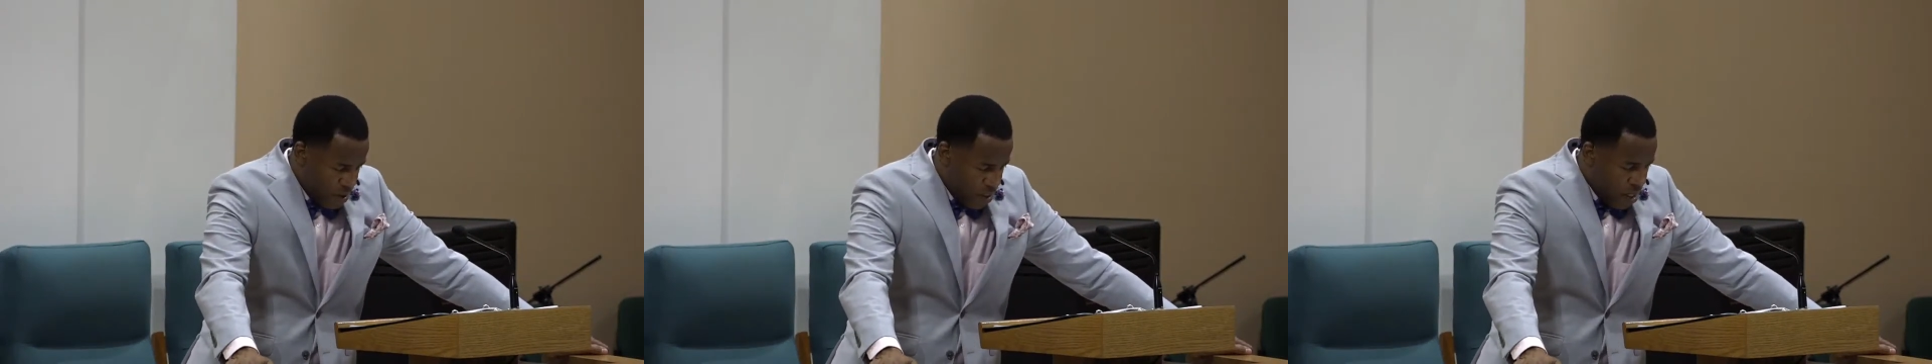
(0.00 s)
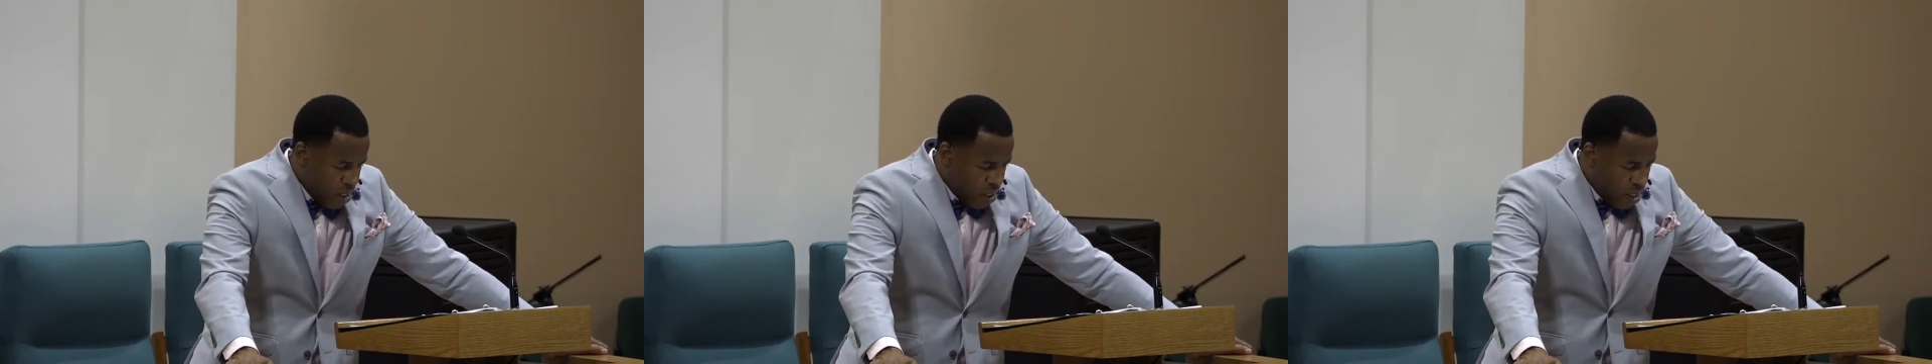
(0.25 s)

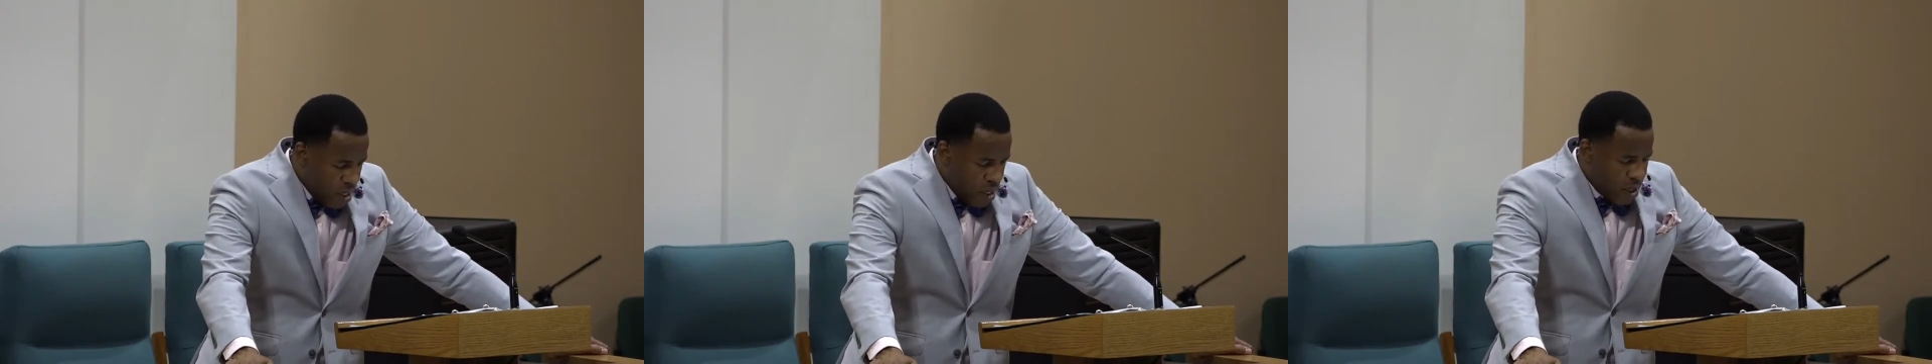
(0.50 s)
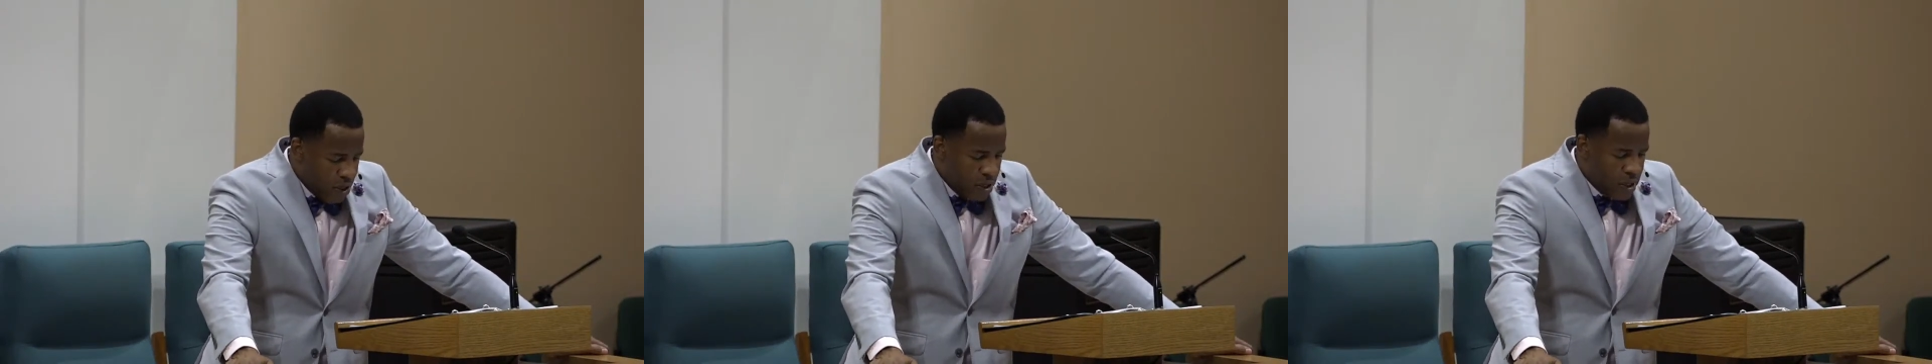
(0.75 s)

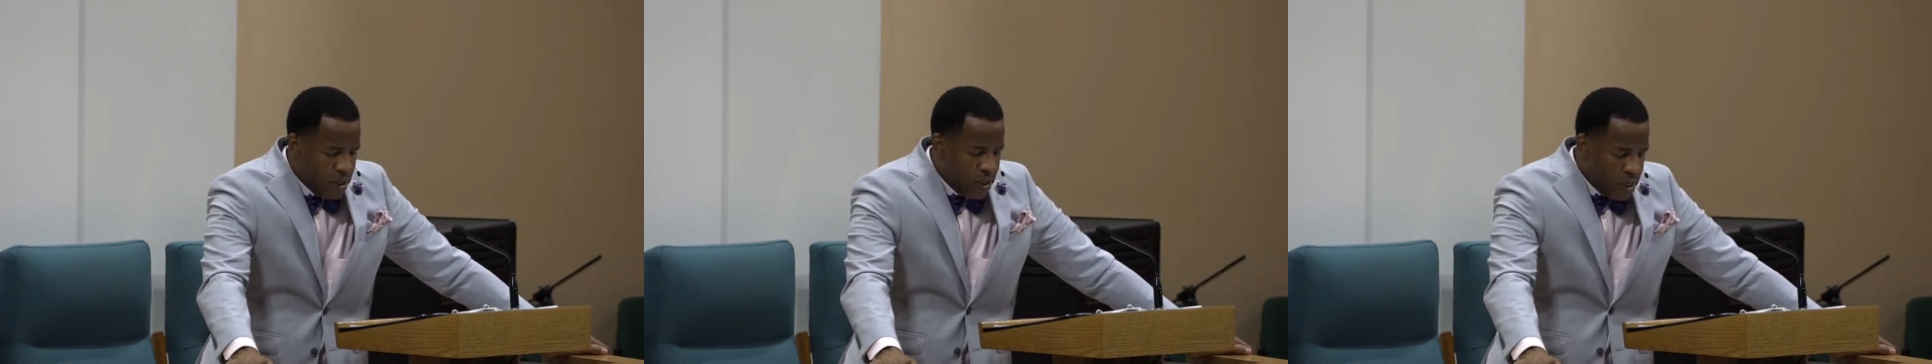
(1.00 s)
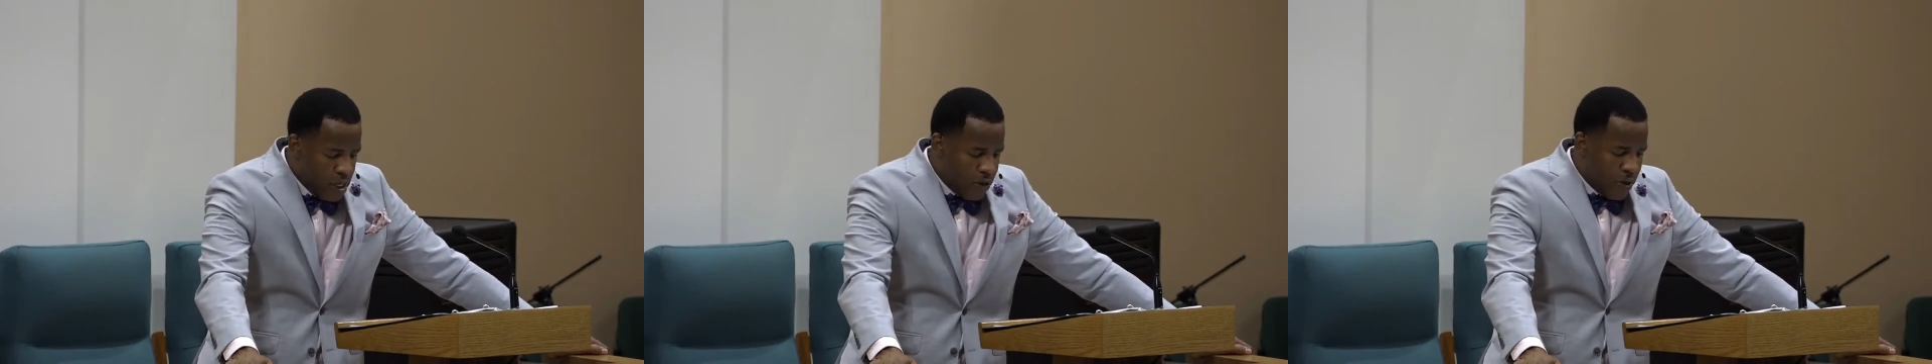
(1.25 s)
engaged in
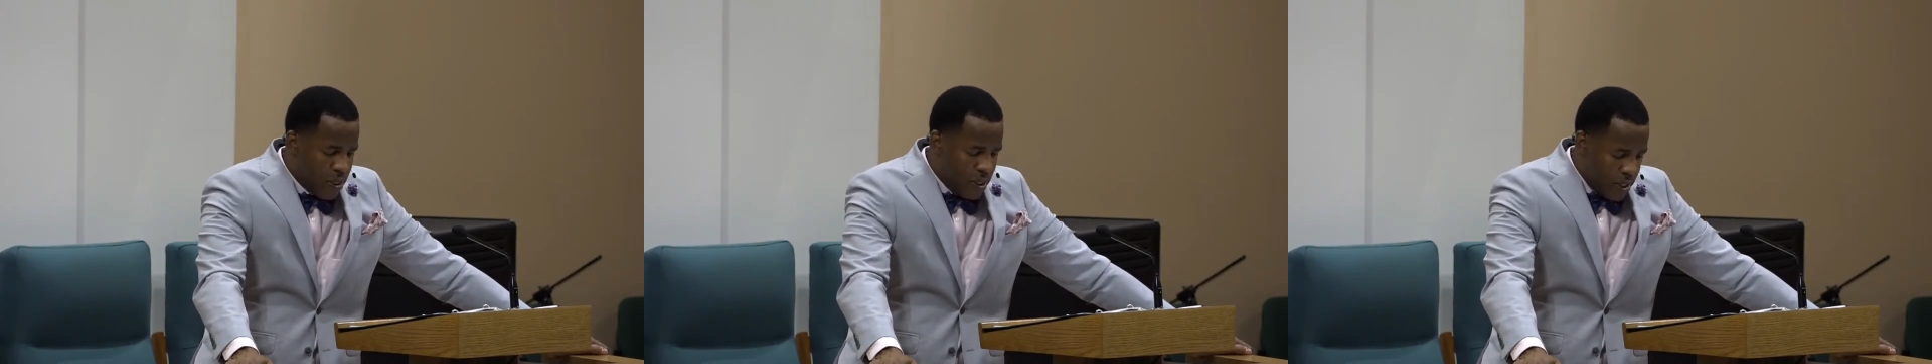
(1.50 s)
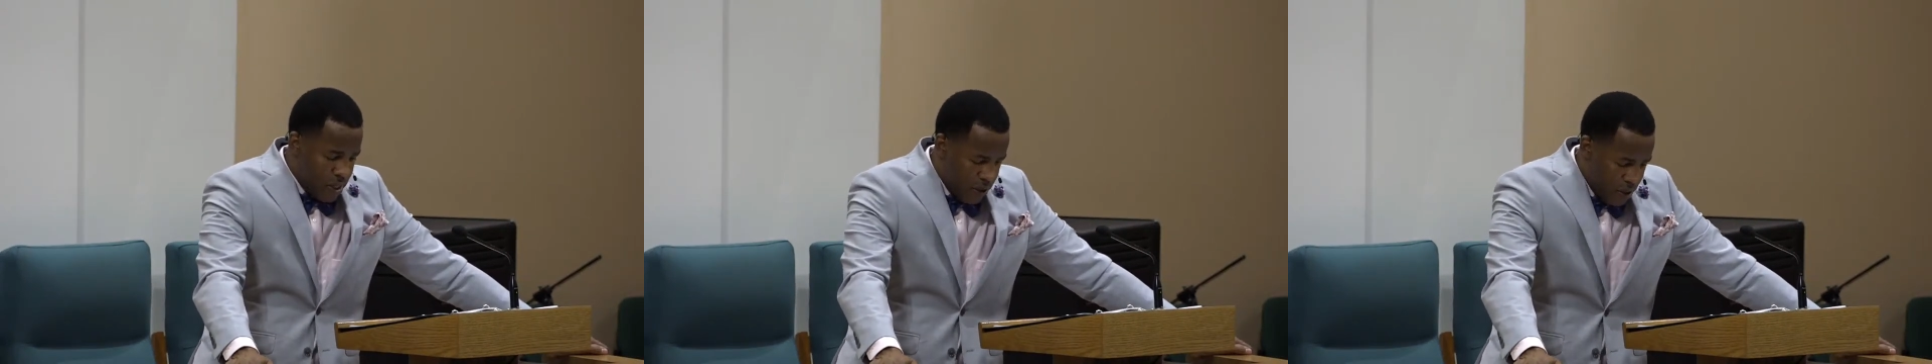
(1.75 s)

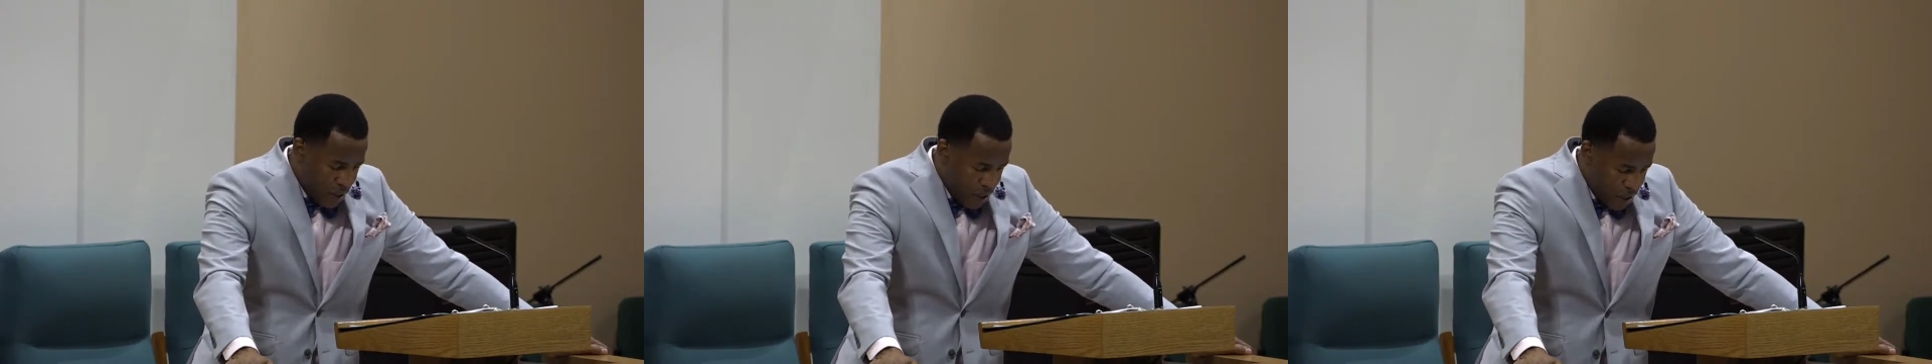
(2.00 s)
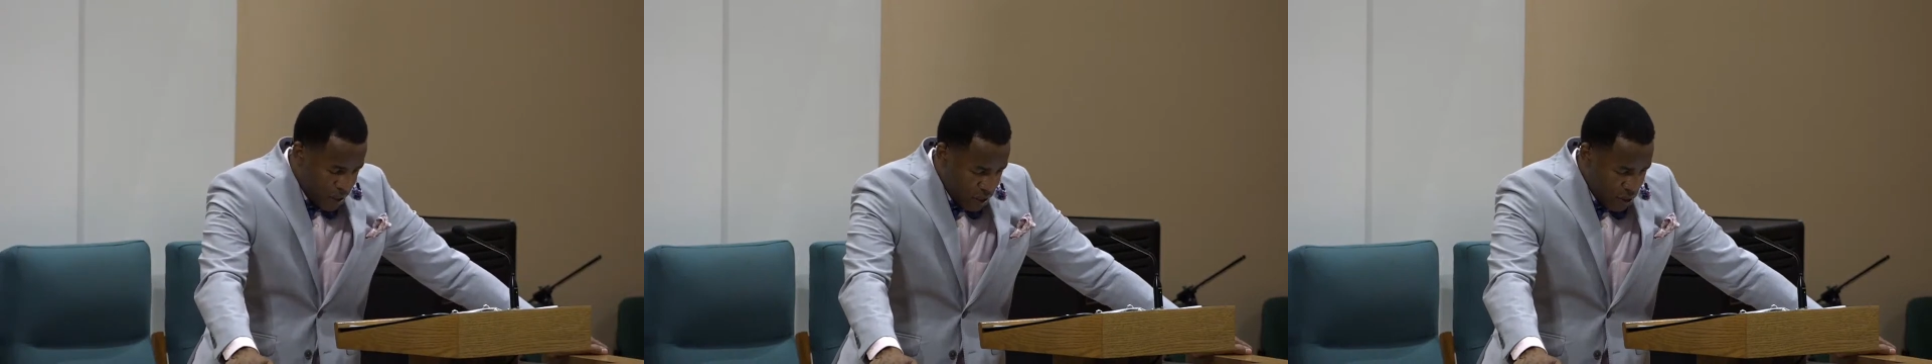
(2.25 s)
secret
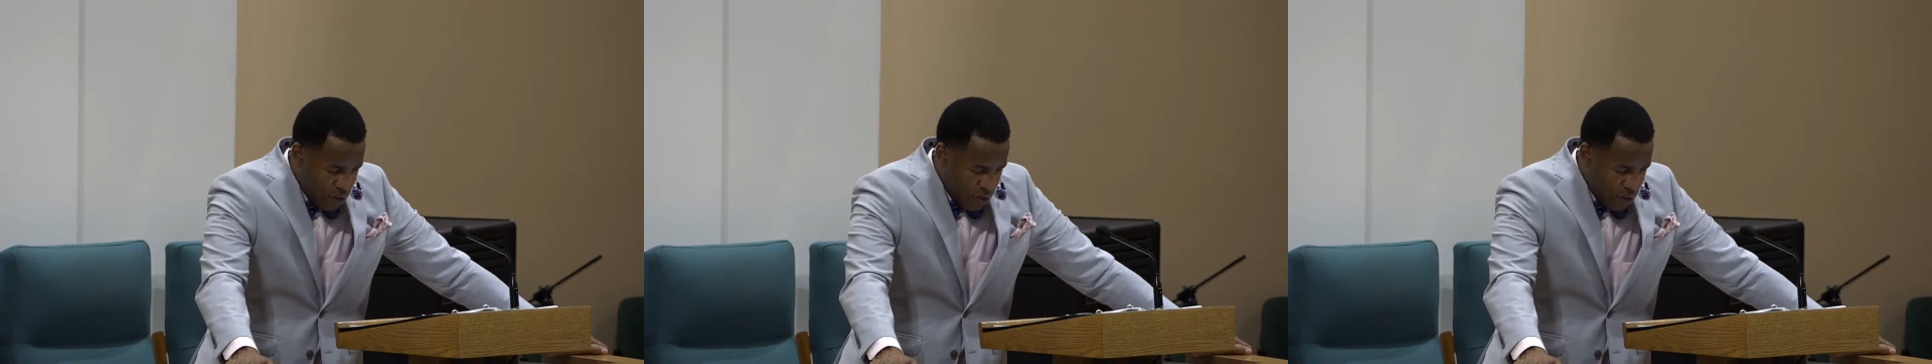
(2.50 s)
trysts